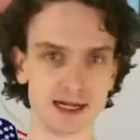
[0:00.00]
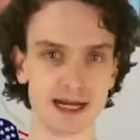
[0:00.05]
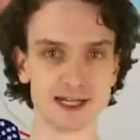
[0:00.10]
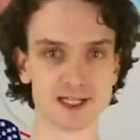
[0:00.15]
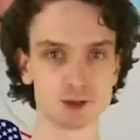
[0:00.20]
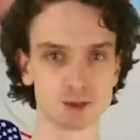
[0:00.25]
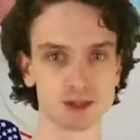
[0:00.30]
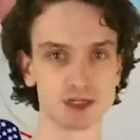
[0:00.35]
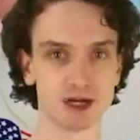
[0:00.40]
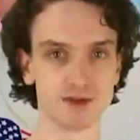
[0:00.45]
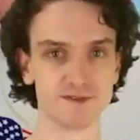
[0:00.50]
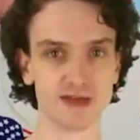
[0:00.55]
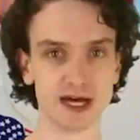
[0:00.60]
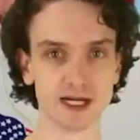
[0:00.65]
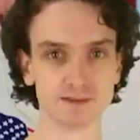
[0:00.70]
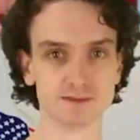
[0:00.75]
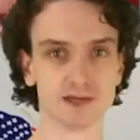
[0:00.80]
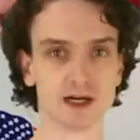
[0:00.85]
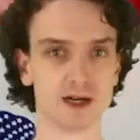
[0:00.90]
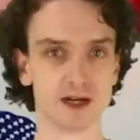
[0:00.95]
Nice, we love
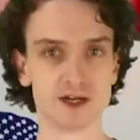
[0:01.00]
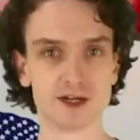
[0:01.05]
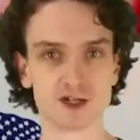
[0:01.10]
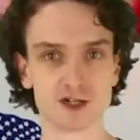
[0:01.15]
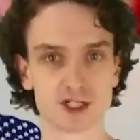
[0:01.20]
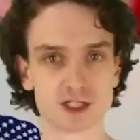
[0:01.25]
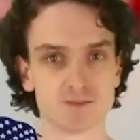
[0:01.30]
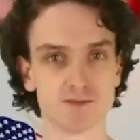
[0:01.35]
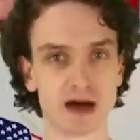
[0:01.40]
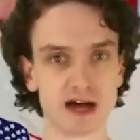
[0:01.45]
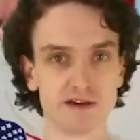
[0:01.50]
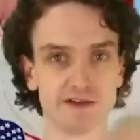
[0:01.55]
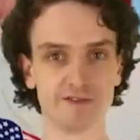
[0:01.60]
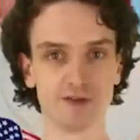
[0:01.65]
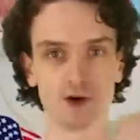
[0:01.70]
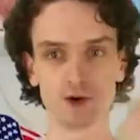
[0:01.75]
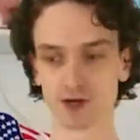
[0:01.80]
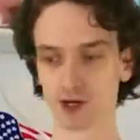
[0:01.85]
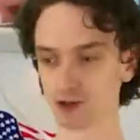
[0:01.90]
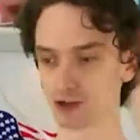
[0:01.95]
that. Just my
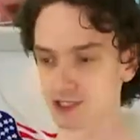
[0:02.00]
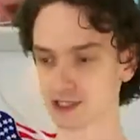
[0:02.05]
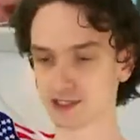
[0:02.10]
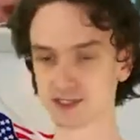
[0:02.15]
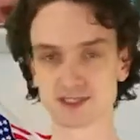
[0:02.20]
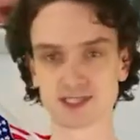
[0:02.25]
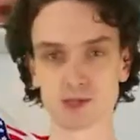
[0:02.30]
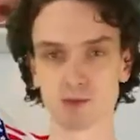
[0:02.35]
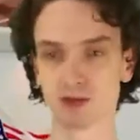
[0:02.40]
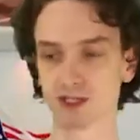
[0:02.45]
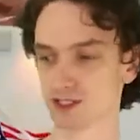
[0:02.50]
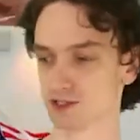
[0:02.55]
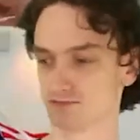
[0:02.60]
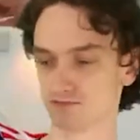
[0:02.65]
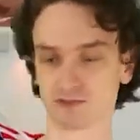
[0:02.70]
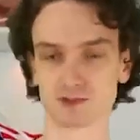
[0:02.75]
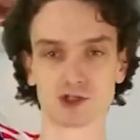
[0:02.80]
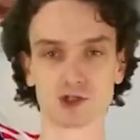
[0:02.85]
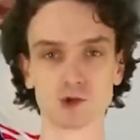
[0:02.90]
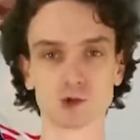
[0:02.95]
photo, just in someone's
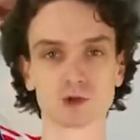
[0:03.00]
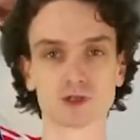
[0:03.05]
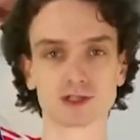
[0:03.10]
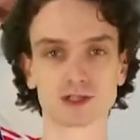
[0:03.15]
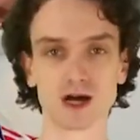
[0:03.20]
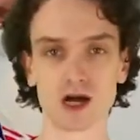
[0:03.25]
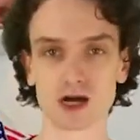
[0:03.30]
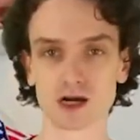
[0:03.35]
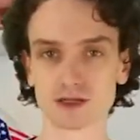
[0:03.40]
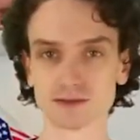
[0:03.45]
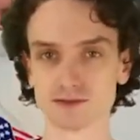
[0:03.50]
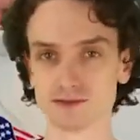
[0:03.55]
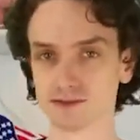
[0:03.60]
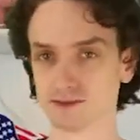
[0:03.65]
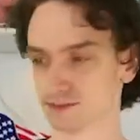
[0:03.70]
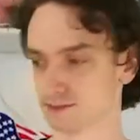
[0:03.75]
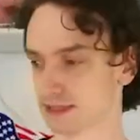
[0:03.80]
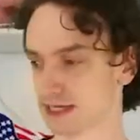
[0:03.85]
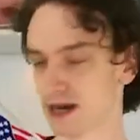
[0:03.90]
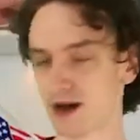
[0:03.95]
Google Doc.
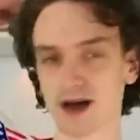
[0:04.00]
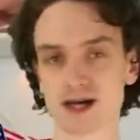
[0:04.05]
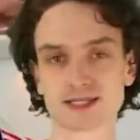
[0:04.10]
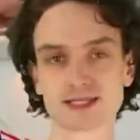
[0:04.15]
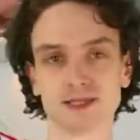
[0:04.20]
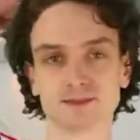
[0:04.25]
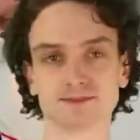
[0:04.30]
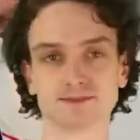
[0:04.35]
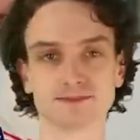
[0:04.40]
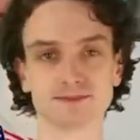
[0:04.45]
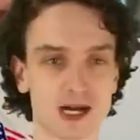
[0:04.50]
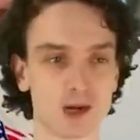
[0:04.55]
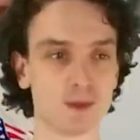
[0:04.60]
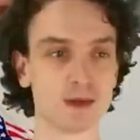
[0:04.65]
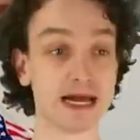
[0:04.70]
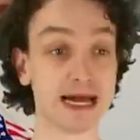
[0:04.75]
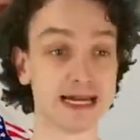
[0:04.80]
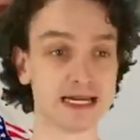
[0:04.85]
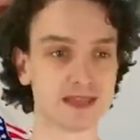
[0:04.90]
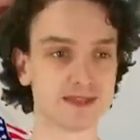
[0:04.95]
I'm like, awesome. I don't
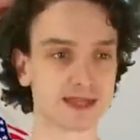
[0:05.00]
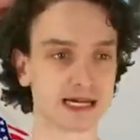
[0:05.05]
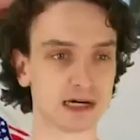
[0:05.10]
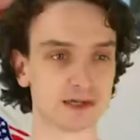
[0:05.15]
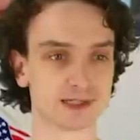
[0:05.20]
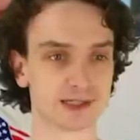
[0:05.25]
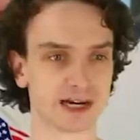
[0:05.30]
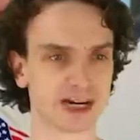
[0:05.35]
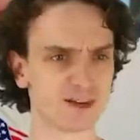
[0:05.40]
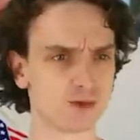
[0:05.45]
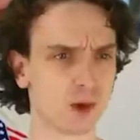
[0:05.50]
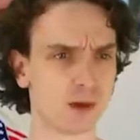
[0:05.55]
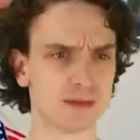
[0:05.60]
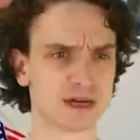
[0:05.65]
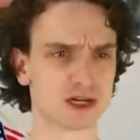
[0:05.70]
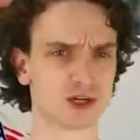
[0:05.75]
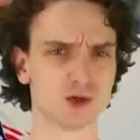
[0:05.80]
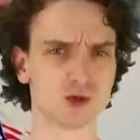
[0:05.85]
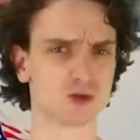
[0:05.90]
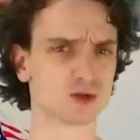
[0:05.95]
want anything out there. I don't want my
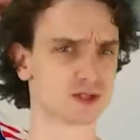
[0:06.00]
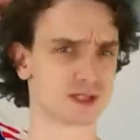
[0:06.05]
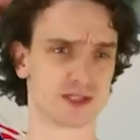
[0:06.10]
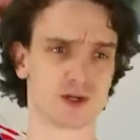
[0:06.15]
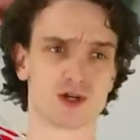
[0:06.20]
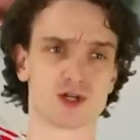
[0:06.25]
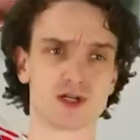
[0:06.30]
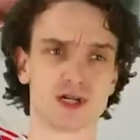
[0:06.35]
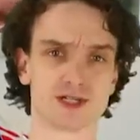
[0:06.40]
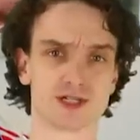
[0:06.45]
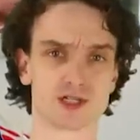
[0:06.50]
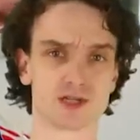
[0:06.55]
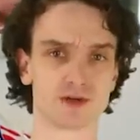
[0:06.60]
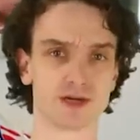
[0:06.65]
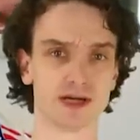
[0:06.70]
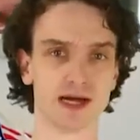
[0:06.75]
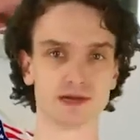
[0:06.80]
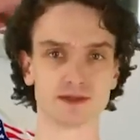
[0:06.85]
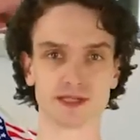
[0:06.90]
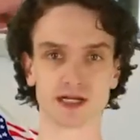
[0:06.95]
Google search
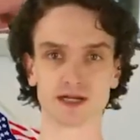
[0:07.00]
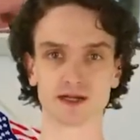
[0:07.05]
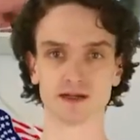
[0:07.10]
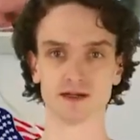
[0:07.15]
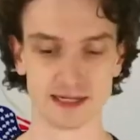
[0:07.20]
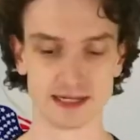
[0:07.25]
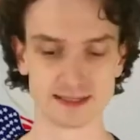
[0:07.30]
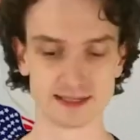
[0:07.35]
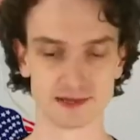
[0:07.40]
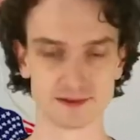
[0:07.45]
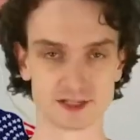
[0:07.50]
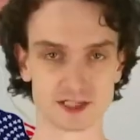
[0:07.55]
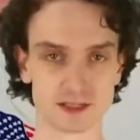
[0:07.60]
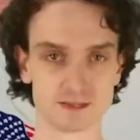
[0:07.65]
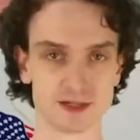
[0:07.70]
history out there. That sounds